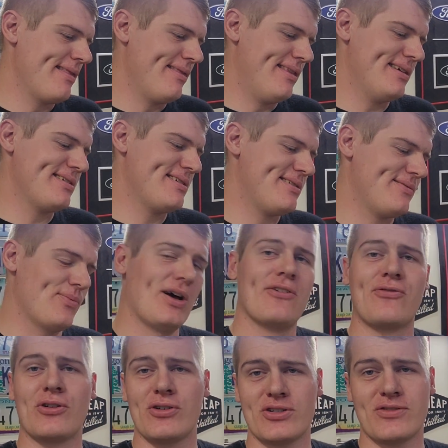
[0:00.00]
this,
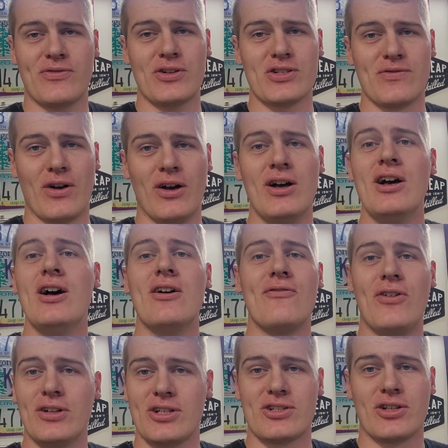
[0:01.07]
well, first of all,
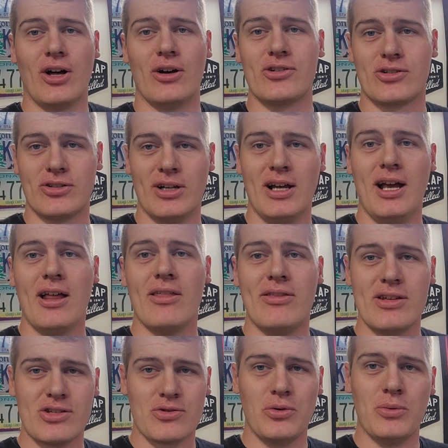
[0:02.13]
full disclosure,
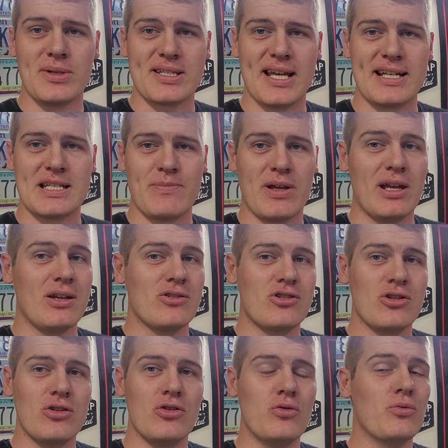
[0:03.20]
this tool was sent to me
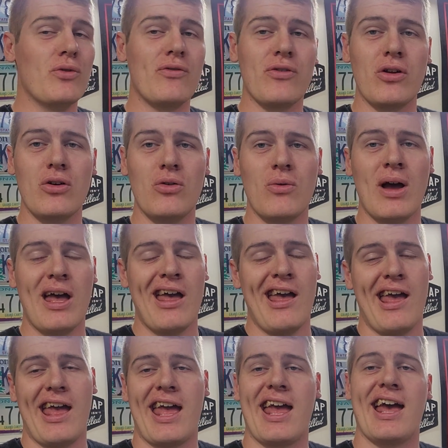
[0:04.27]
to review
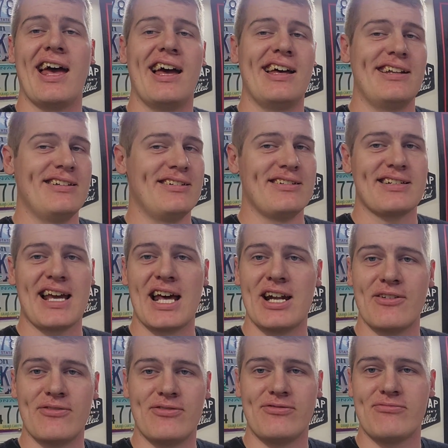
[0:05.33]
and
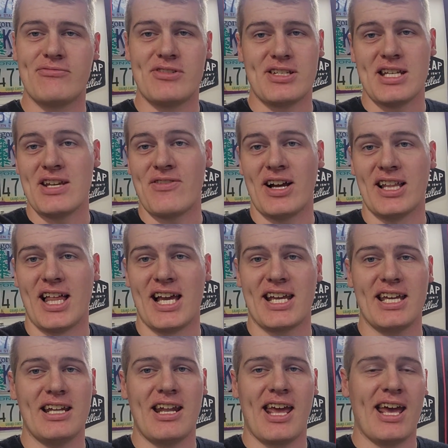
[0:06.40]
kind of see if I
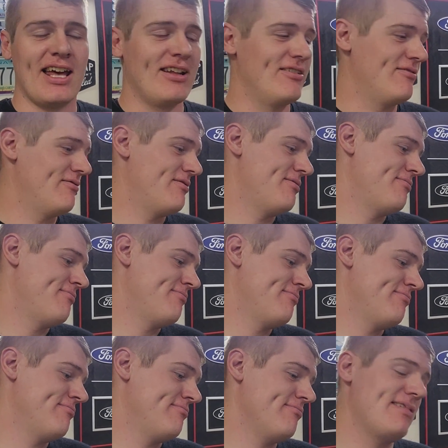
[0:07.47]
like it. And
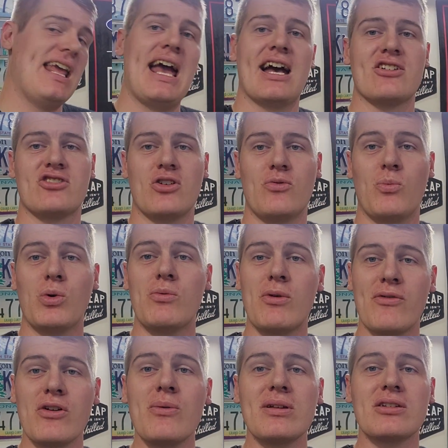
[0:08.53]
yeah, so we're
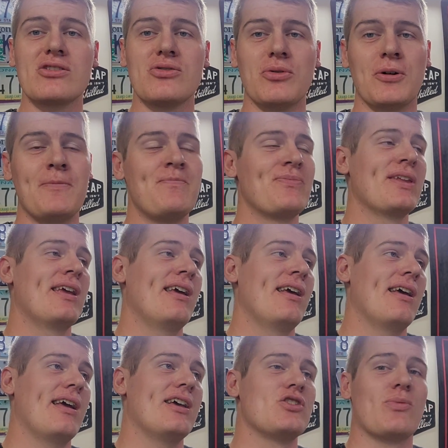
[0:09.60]
reviewing the tool
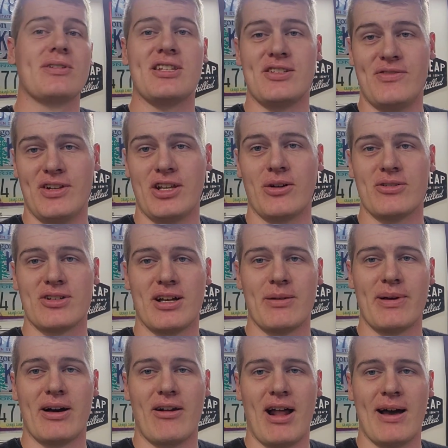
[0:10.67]
is what this video is all
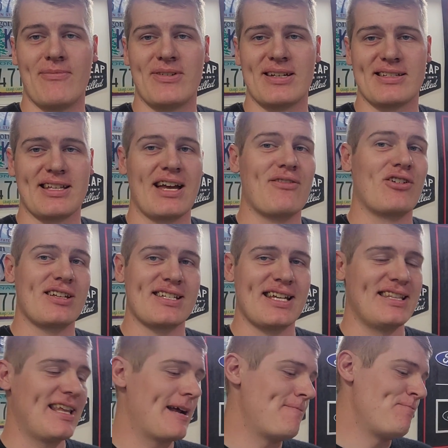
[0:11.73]
about. Obviously, I've already
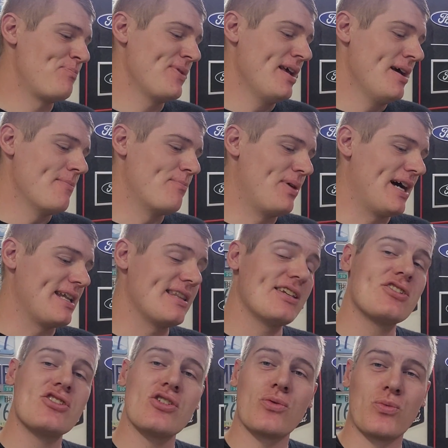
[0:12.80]
said that. But
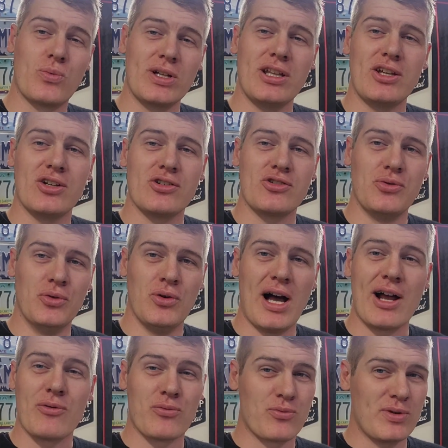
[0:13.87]
this is a really good
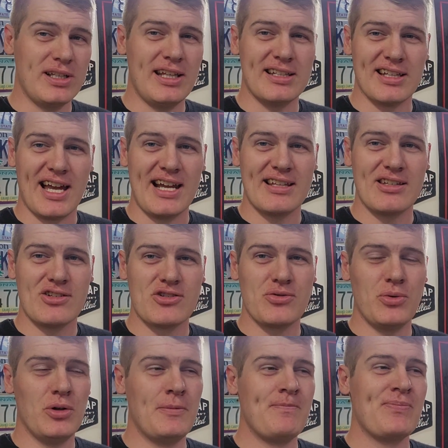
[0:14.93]
tool. I really like this
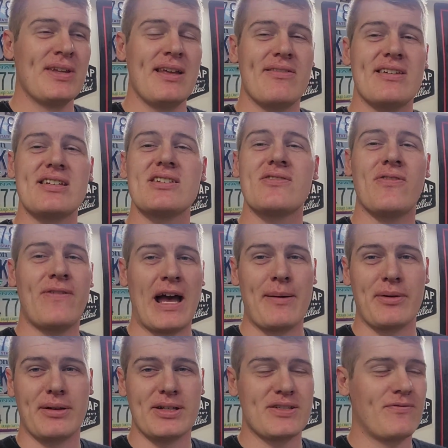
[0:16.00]
tool. This is
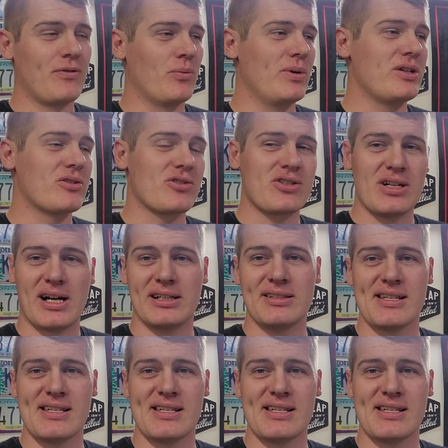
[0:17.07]
fabulous for when you're stuck